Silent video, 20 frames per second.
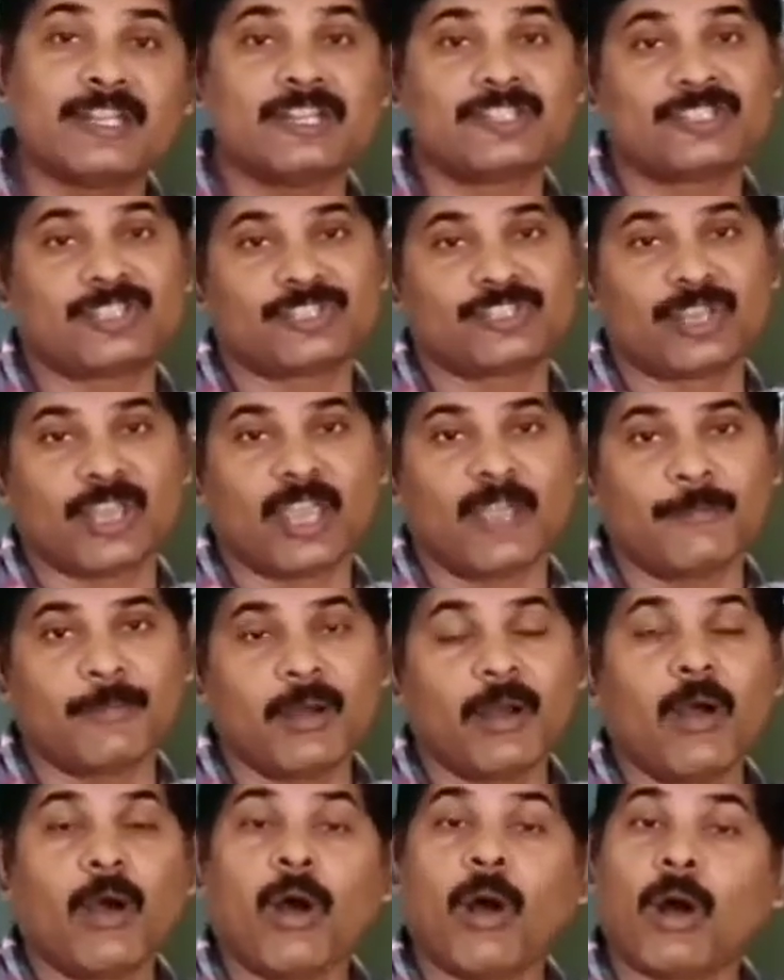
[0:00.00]
in its shape
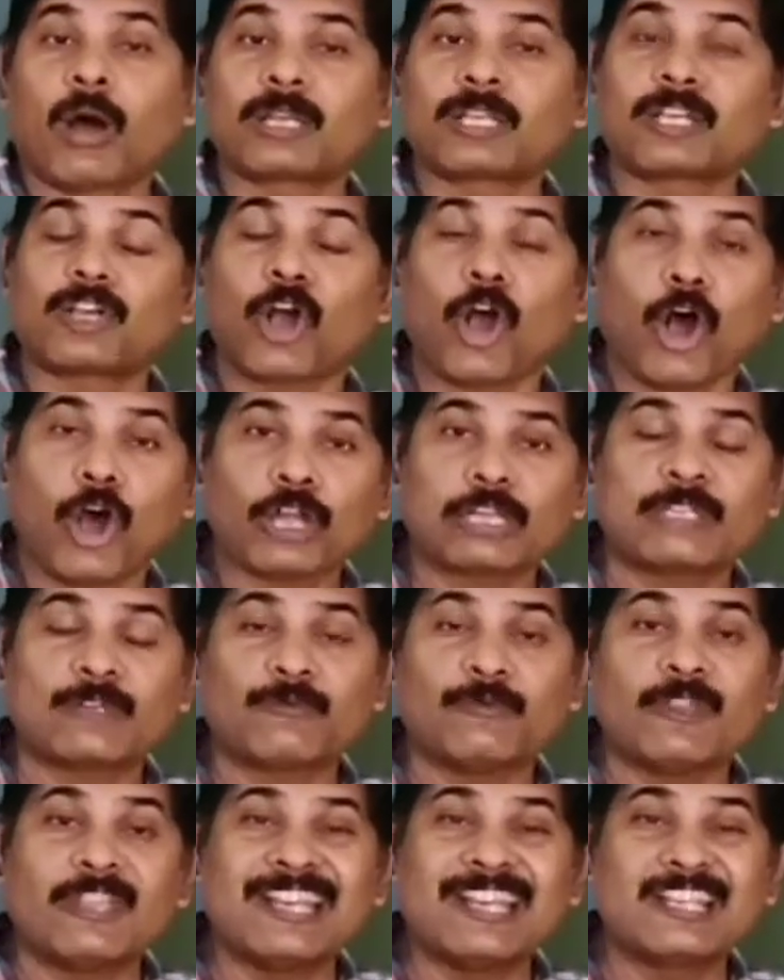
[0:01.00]
or
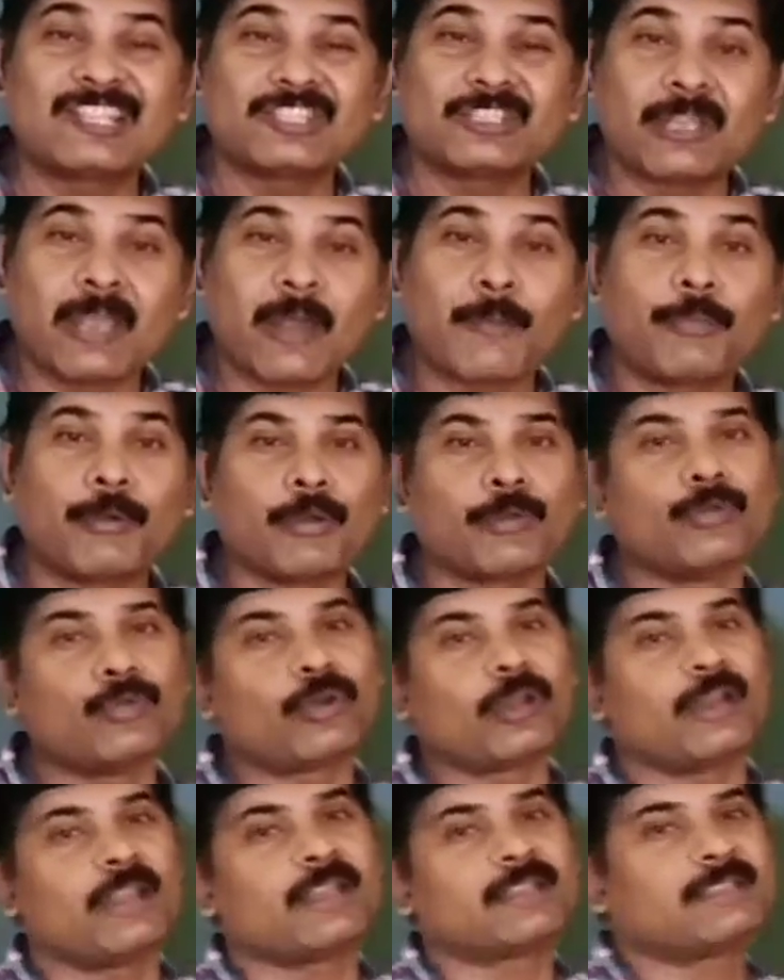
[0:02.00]
cartwheel shaped
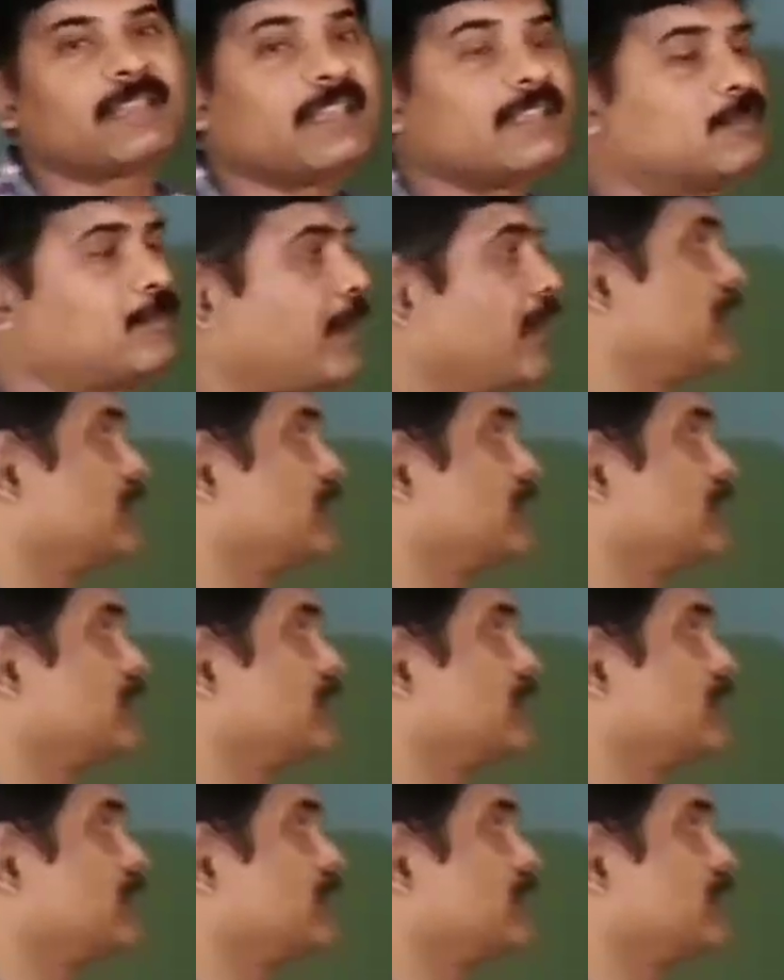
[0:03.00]
nucleus is